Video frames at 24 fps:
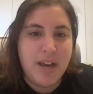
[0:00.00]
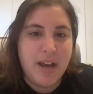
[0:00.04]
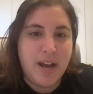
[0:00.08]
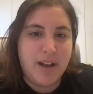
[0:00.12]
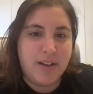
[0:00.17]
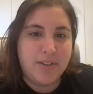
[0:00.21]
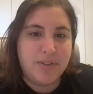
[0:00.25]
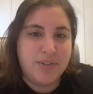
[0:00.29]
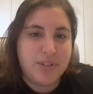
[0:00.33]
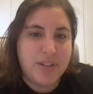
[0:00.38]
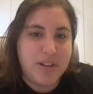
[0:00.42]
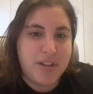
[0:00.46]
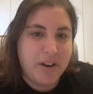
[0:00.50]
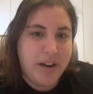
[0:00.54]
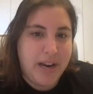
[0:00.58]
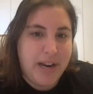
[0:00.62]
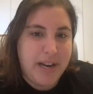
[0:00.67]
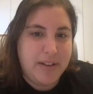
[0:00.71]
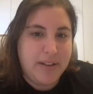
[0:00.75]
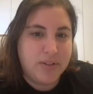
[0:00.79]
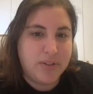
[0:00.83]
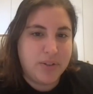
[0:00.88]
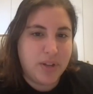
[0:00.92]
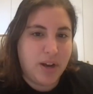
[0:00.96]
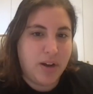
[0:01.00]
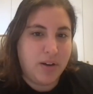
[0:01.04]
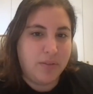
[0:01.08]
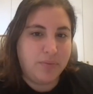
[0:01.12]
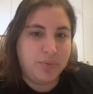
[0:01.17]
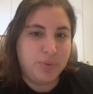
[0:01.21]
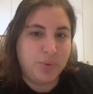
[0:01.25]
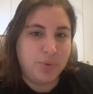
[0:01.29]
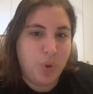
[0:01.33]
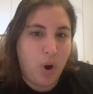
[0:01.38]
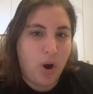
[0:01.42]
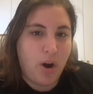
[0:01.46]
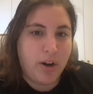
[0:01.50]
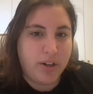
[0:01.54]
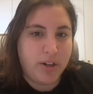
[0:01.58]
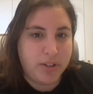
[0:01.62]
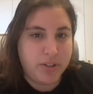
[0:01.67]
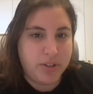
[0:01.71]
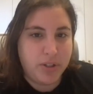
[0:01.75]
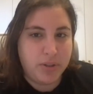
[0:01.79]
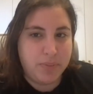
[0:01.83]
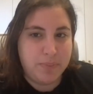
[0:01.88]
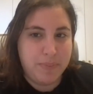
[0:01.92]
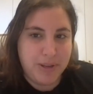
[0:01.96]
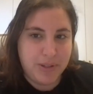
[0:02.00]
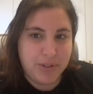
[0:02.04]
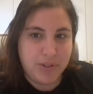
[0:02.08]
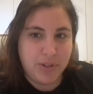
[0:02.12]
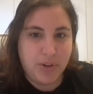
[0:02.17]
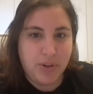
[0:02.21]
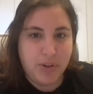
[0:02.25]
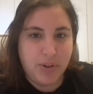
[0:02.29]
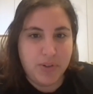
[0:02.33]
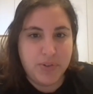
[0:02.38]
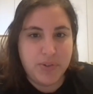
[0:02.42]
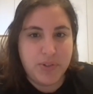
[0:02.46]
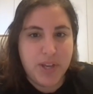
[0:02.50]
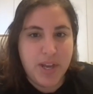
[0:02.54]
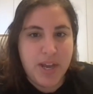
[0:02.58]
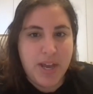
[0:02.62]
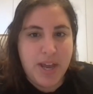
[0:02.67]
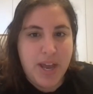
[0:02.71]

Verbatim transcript: a series of large missiles.